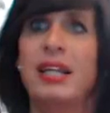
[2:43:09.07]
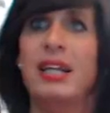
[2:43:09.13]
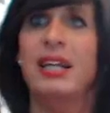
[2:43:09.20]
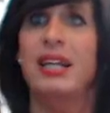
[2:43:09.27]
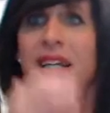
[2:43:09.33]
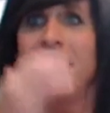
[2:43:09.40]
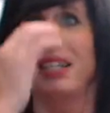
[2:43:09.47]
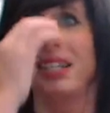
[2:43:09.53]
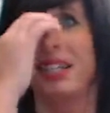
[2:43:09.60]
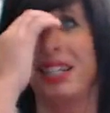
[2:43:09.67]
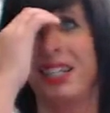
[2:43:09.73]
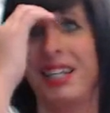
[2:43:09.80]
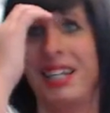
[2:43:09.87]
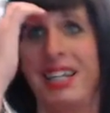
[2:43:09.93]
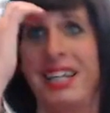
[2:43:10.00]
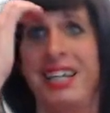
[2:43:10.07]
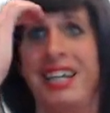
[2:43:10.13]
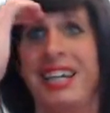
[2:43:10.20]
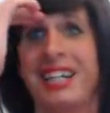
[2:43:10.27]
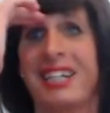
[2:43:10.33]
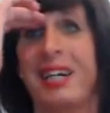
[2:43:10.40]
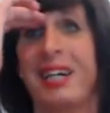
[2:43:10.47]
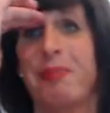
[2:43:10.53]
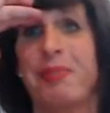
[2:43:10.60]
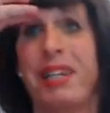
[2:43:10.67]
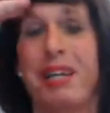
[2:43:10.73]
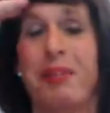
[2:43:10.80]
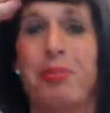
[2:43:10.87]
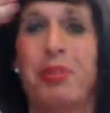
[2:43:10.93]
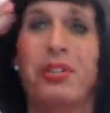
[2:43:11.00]
yeah,
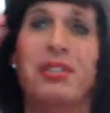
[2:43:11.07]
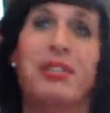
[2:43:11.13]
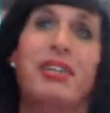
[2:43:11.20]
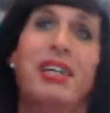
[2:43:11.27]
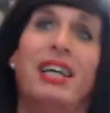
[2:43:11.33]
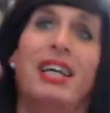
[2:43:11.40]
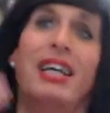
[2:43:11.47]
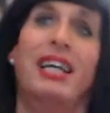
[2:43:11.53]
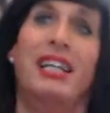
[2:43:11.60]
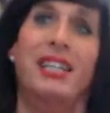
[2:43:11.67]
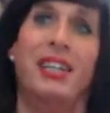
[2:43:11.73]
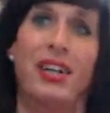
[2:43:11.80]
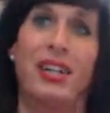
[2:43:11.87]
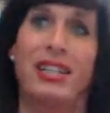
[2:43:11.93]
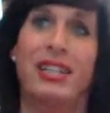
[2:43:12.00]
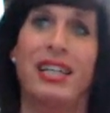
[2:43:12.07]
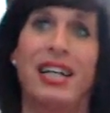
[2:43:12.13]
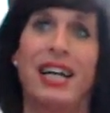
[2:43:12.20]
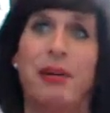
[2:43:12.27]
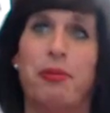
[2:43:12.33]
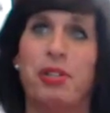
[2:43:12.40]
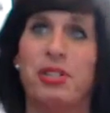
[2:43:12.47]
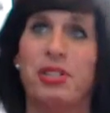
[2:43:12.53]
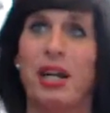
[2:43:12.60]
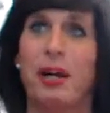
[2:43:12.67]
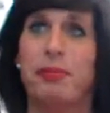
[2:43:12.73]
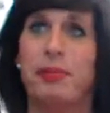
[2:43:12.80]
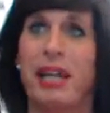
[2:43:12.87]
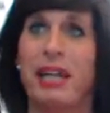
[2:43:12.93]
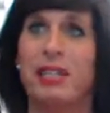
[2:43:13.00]
Cupcake puts on. The only thing I wish
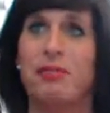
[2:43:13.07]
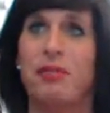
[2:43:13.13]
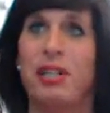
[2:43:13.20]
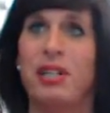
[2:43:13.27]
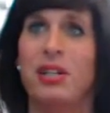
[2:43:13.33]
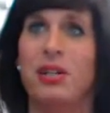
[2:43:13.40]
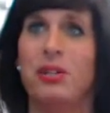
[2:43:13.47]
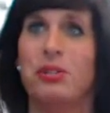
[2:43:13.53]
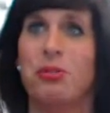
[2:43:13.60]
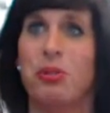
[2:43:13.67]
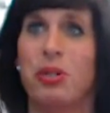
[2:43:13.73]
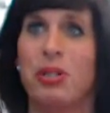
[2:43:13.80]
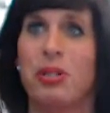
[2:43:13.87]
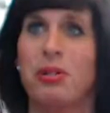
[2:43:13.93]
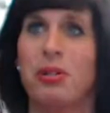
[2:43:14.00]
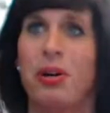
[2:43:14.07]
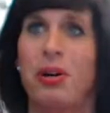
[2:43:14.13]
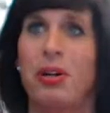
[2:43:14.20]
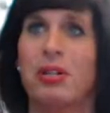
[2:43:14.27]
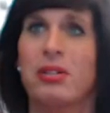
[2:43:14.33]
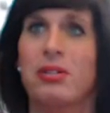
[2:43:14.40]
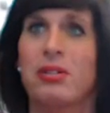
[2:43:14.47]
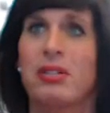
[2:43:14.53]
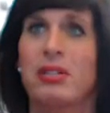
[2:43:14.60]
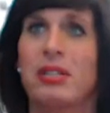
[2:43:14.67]
Cupcake's videos were a little longer.